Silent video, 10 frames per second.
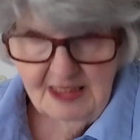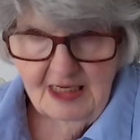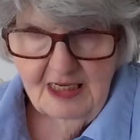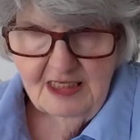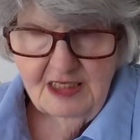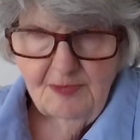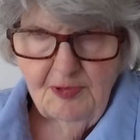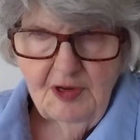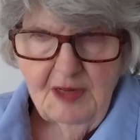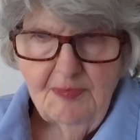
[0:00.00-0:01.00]
Such a
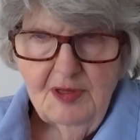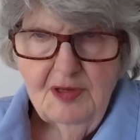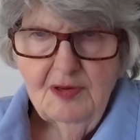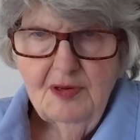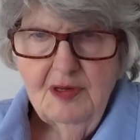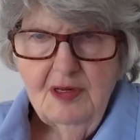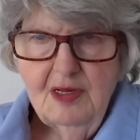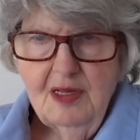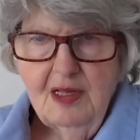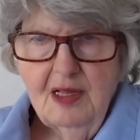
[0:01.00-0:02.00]
pretty blue.
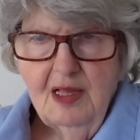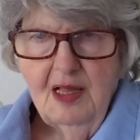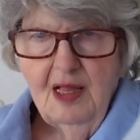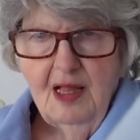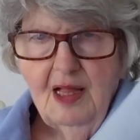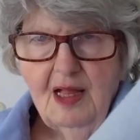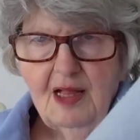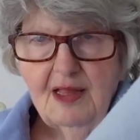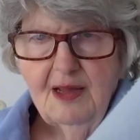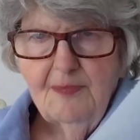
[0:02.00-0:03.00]

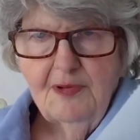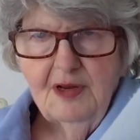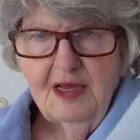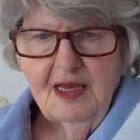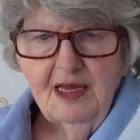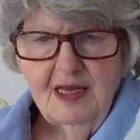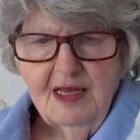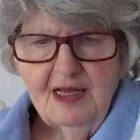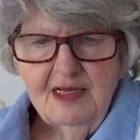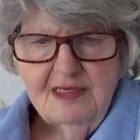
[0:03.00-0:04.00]
Isn't that pretty?
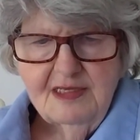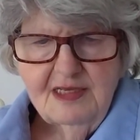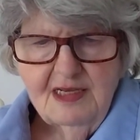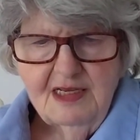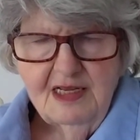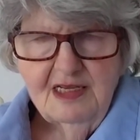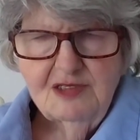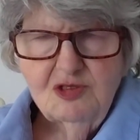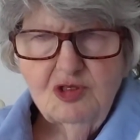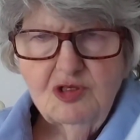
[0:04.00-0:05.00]
And
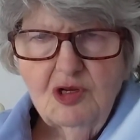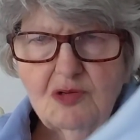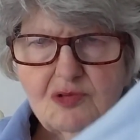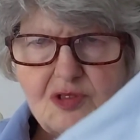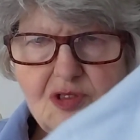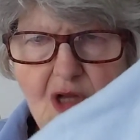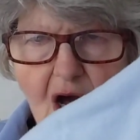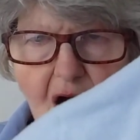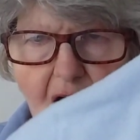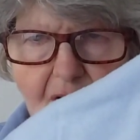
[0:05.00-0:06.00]
it's so
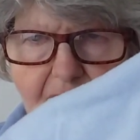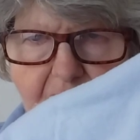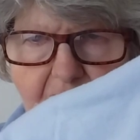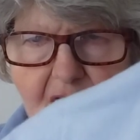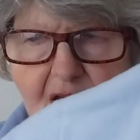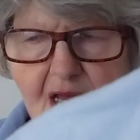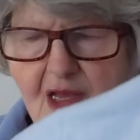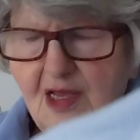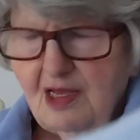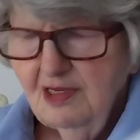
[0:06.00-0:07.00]
soft.
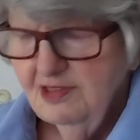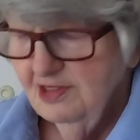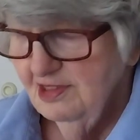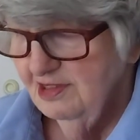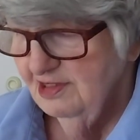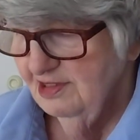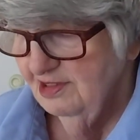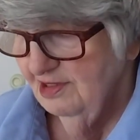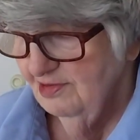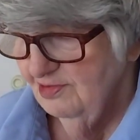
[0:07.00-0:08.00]
Just
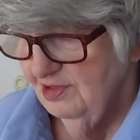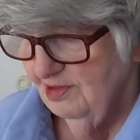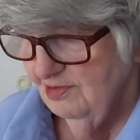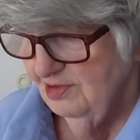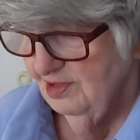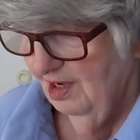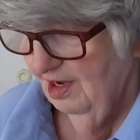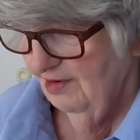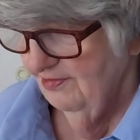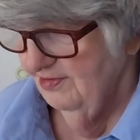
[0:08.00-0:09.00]
so
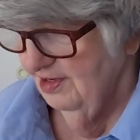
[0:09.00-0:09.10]
soft.